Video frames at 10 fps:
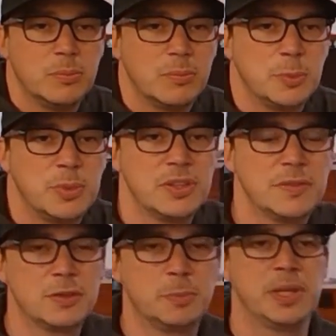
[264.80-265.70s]

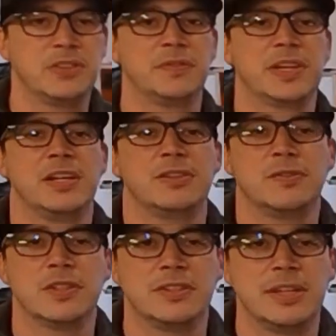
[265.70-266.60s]
specific
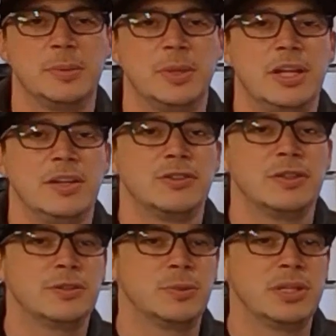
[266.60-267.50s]
specifications for this table. So
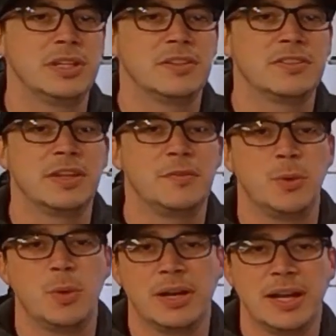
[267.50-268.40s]
this one is
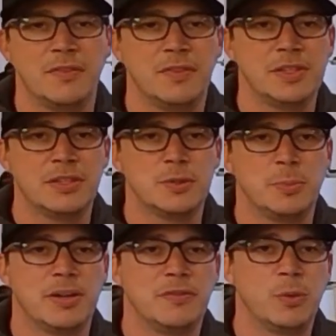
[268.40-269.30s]
71 and a half inches
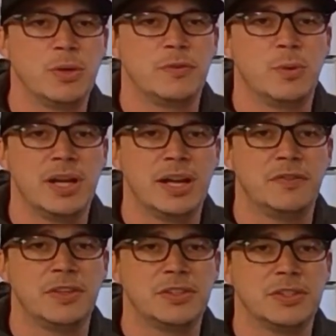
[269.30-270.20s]
by 44 and a
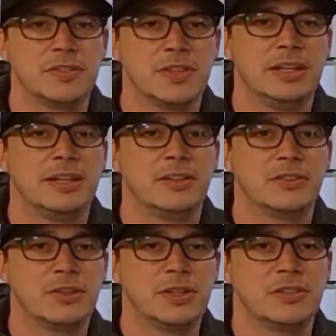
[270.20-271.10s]
half inches, and
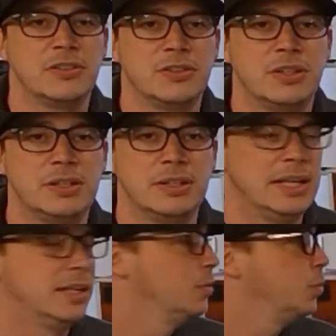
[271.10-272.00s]
it's 30 inches tall.
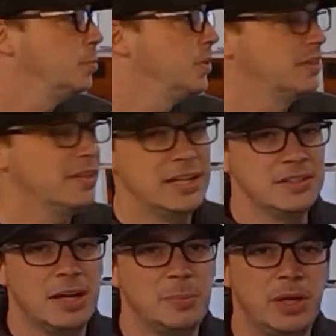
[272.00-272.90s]
When you put the dining
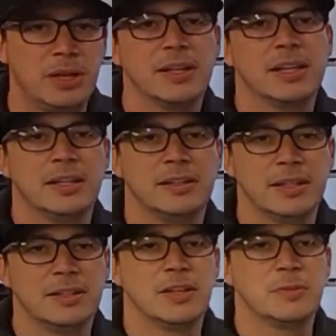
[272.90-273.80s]
top on, again,
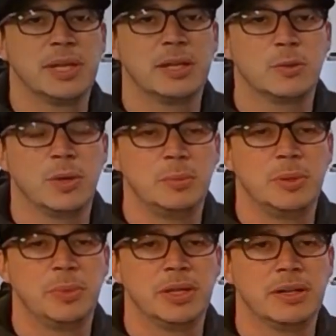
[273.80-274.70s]
it does make it quite a
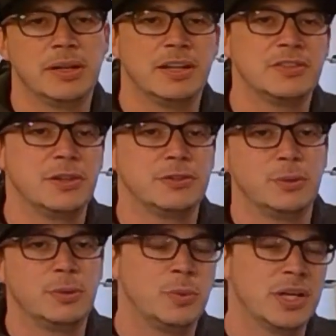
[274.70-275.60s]
bit bigger, and it's
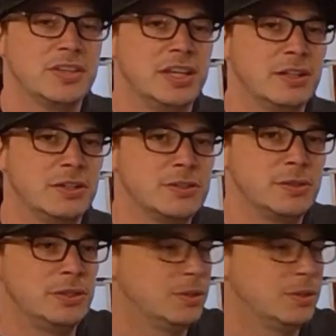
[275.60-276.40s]
also rectangular, so you